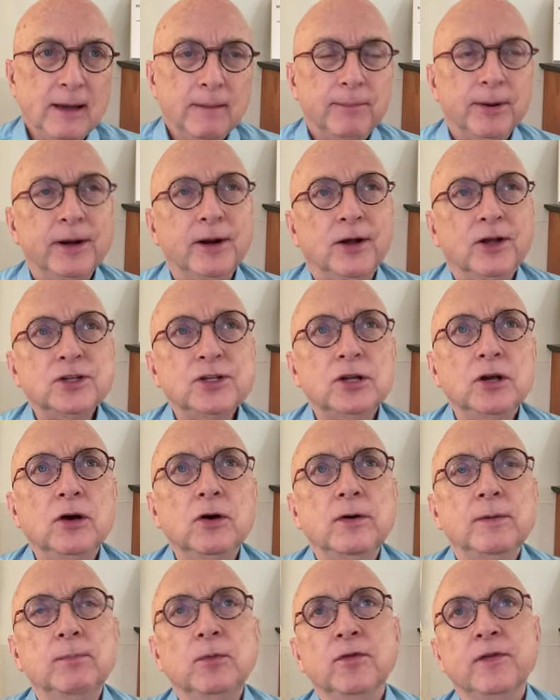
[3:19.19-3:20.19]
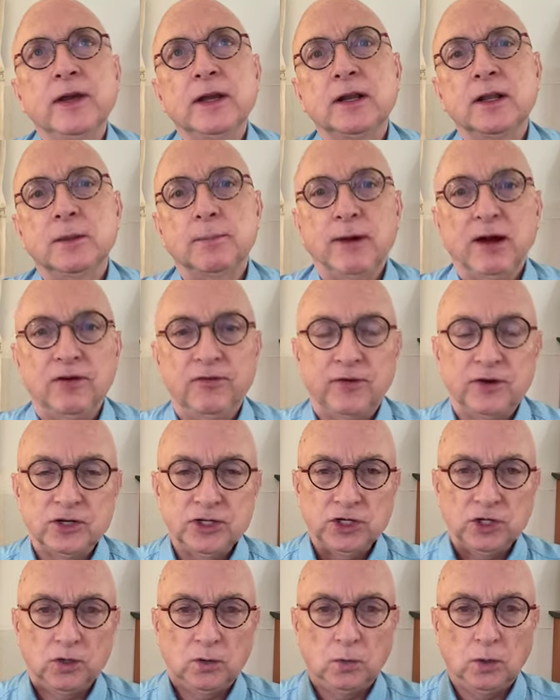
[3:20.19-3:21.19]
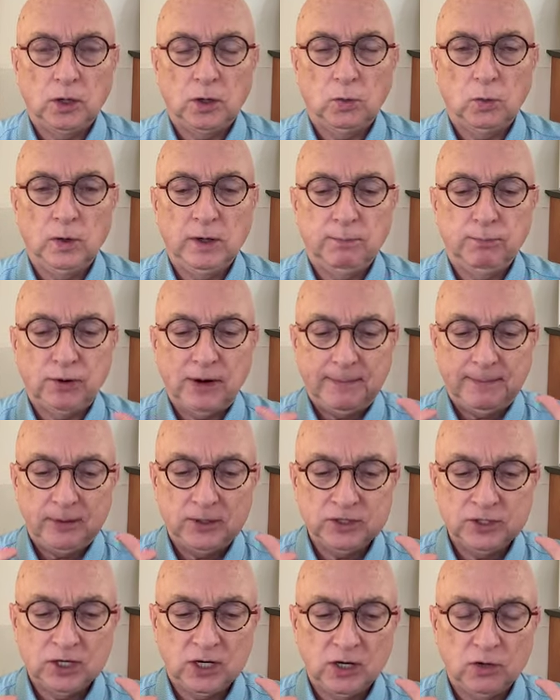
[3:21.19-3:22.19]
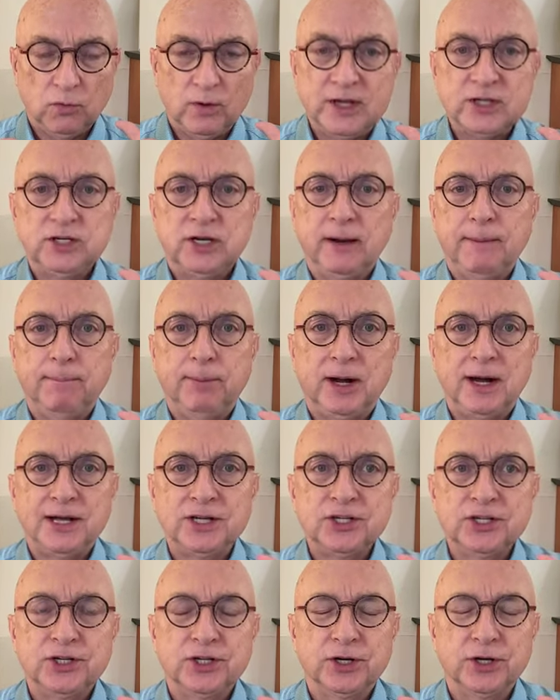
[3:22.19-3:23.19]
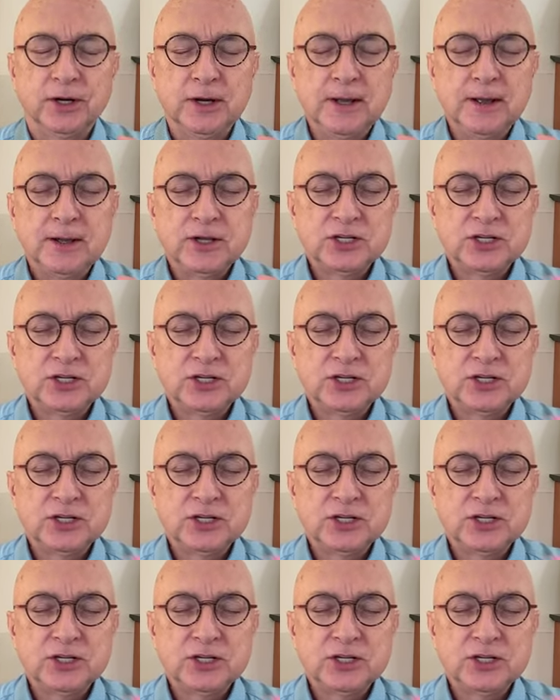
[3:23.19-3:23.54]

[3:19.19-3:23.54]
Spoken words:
But also moving into the myofunctional world with proper tongue resting posture.